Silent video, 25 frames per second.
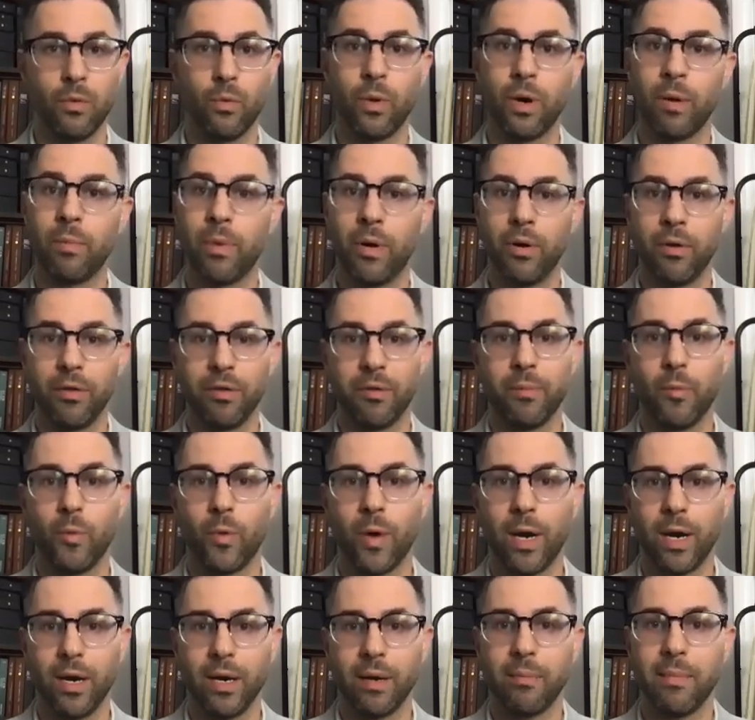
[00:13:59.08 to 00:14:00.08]
we're both
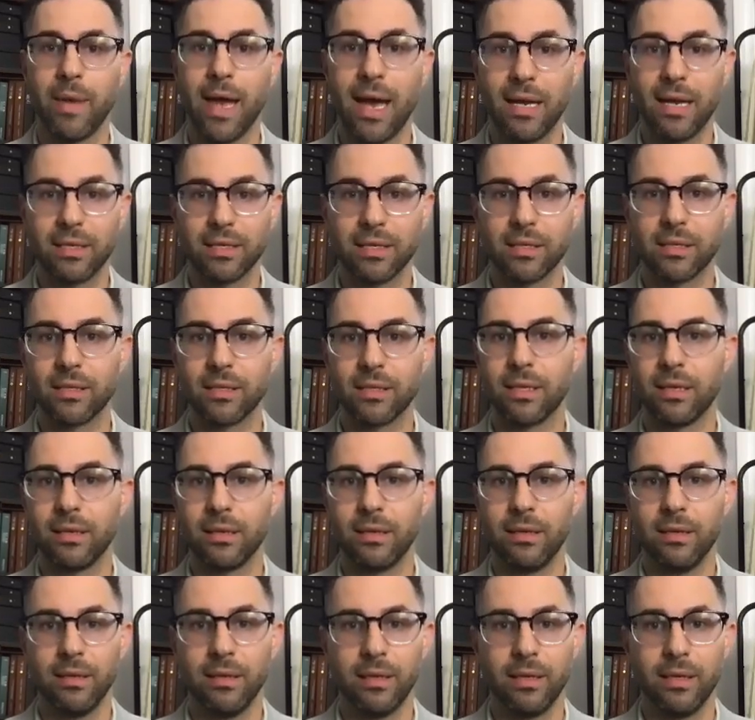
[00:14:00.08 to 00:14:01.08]
wearing masks
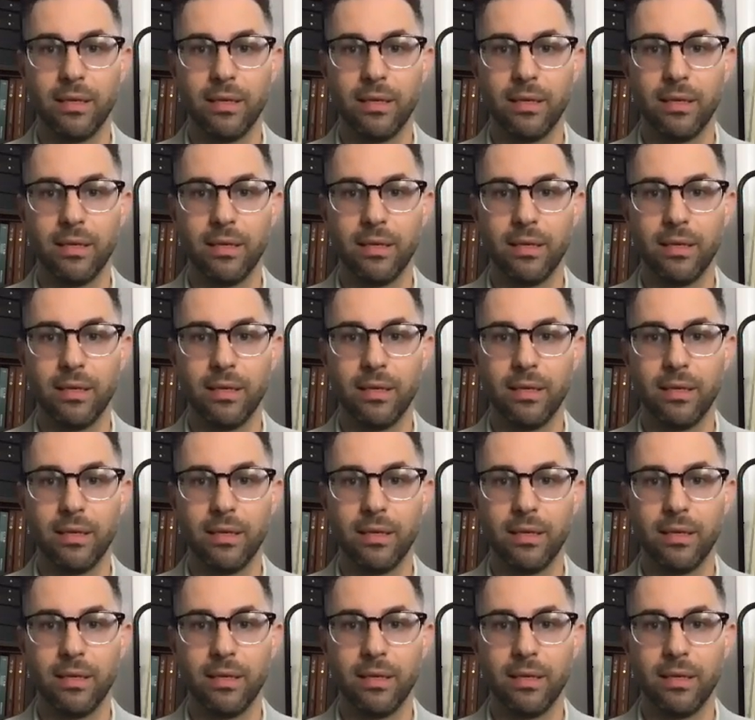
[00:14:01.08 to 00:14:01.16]
and